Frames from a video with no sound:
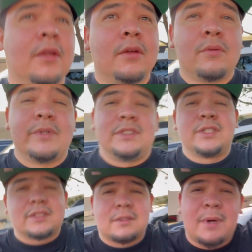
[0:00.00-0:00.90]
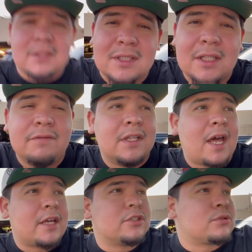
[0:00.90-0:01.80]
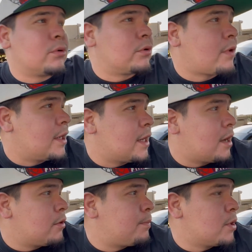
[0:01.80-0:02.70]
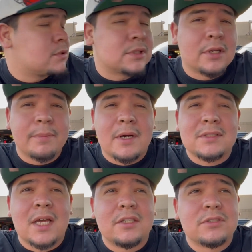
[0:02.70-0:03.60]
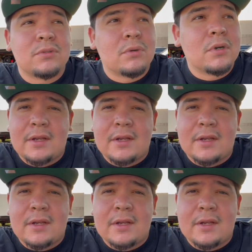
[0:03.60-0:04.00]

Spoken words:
We just about to leave the Nike store right now, posted up outside the store.